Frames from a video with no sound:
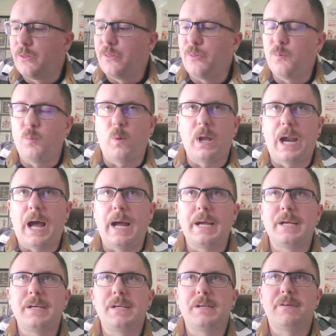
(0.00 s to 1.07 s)
When
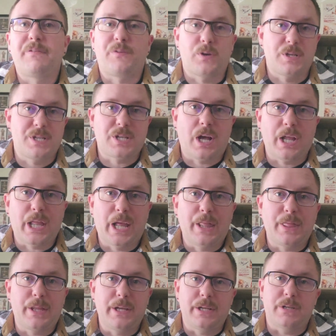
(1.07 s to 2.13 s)
I first saw that in
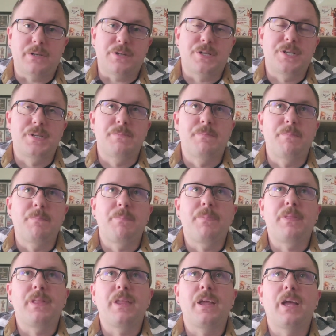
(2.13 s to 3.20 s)
theaters,
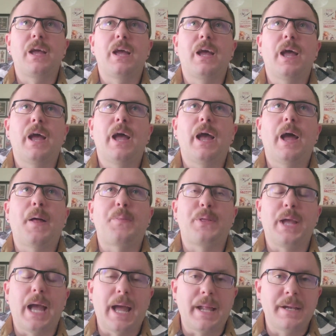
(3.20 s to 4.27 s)
at
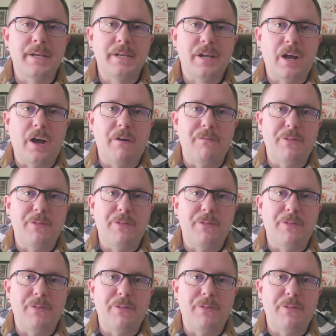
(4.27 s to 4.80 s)
the end of